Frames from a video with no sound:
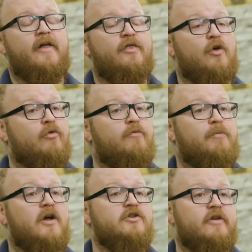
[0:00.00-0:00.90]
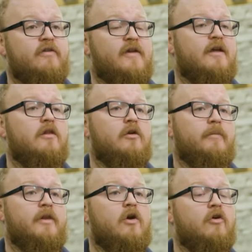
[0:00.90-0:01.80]
Those projects take a little
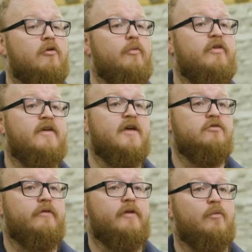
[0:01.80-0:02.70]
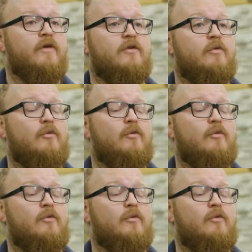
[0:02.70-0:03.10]
bit longer, and we schedule them with you,